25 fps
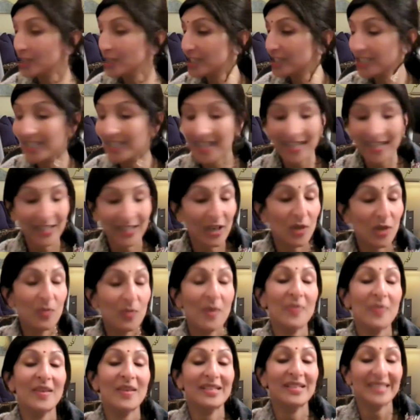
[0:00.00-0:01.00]
to let go
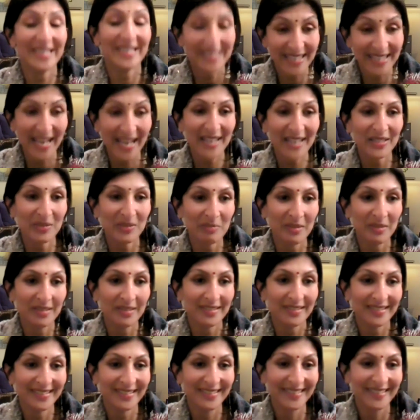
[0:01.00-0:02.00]
when there's attachment,
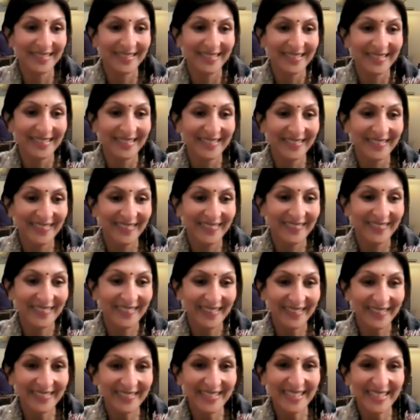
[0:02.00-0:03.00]

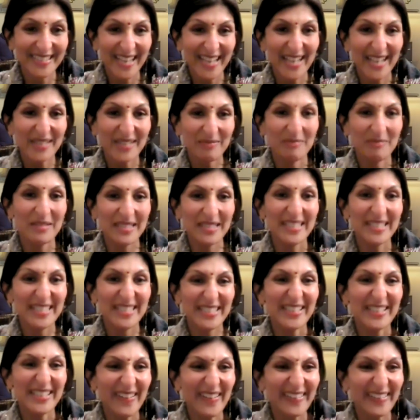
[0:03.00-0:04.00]
right? Because attachment means
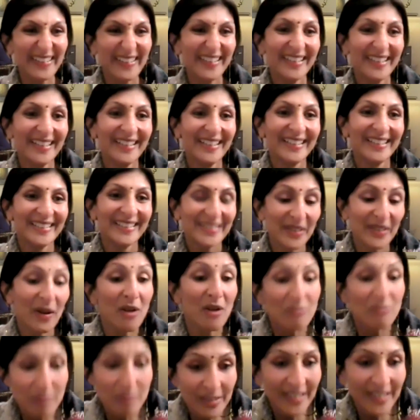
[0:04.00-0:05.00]
stuck. So I
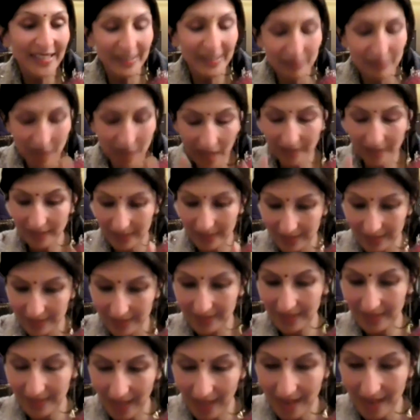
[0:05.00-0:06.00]
really like this.
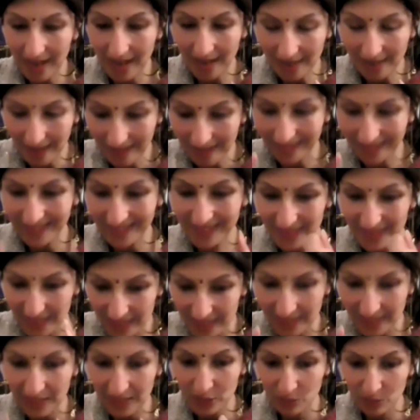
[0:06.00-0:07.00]
I like this
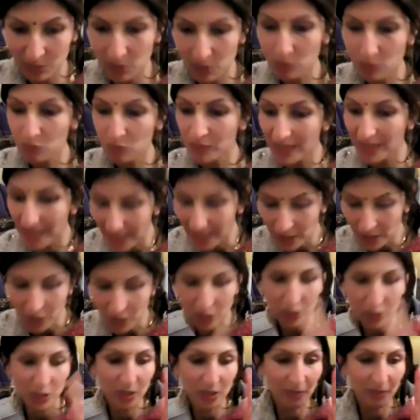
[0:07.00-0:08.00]
distinction between
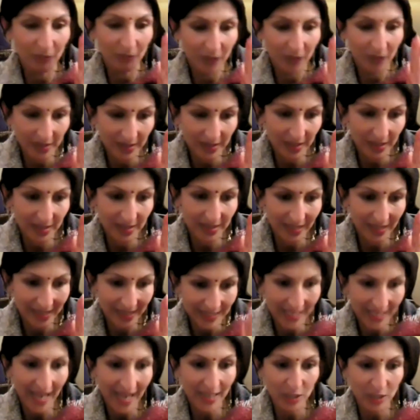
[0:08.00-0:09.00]
relationship versus
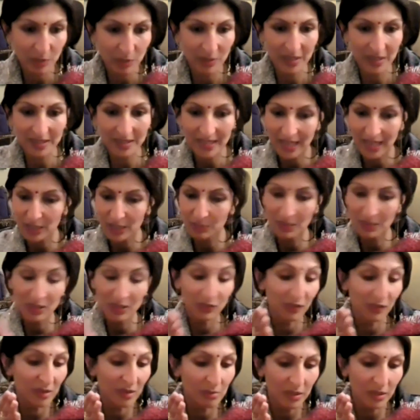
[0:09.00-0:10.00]
attachment. Attachment is
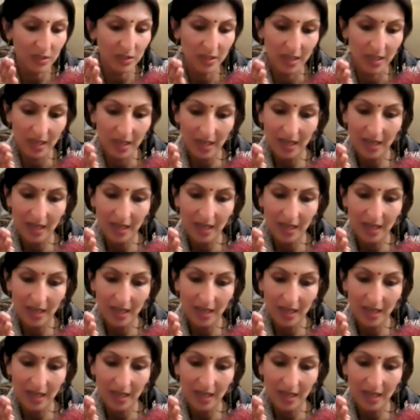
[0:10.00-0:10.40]
very much it